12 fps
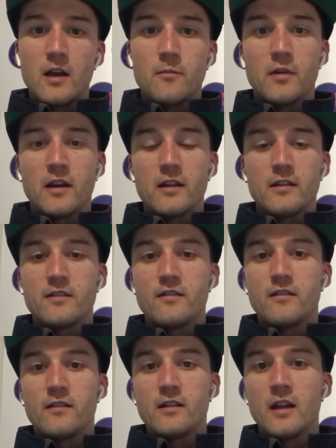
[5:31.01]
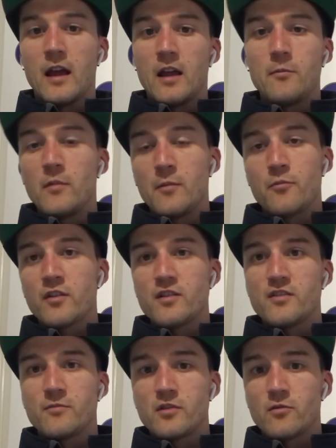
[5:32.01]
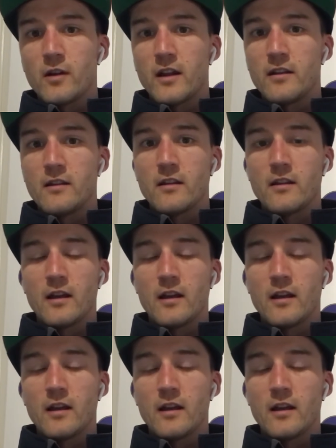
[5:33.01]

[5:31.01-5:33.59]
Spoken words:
but it bridges between